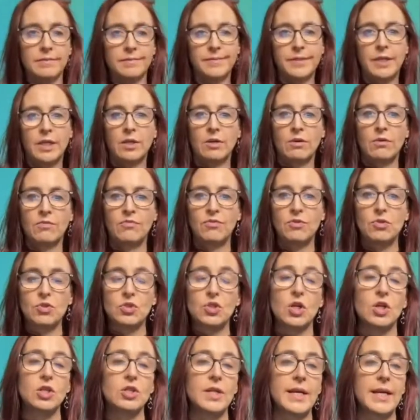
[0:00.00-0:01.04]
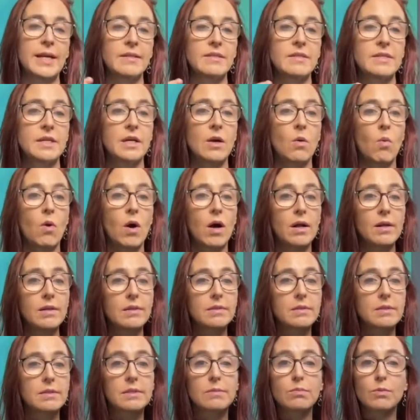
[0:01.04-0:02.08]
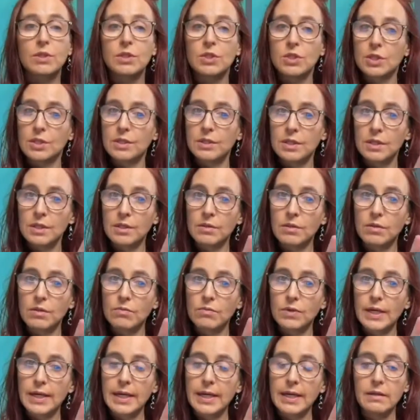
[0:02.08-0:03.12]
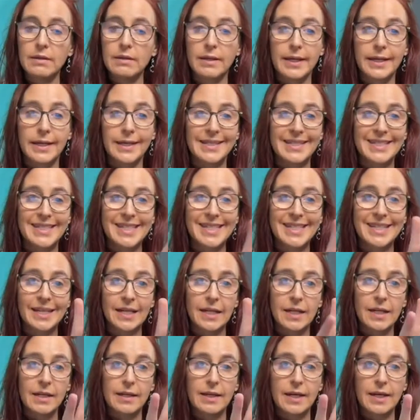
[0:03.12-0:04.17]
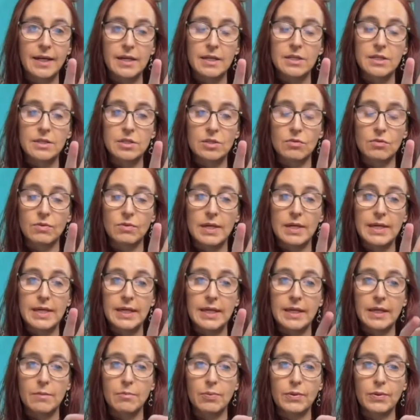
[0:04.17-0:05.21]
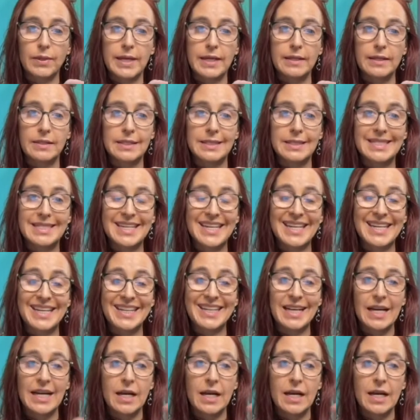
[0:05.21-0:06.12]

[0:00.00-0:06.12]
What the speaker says: You know, if you start dancing a waltz, which is in three, like ding-a-la is three, and I'm playing the ding,